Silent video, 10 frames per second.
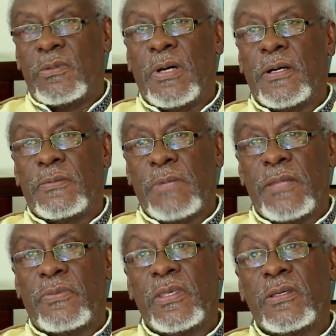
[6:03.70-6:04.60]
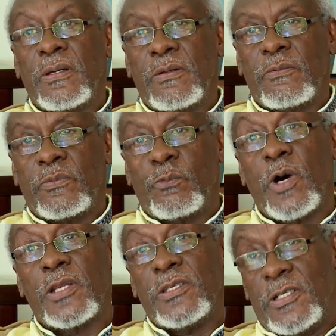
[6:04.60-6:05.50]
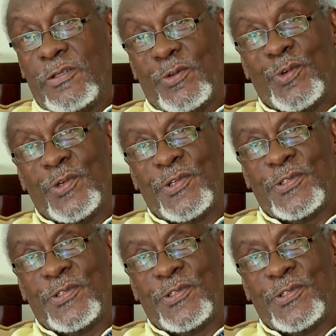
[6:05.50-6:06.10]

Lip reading: I think, 1 year old.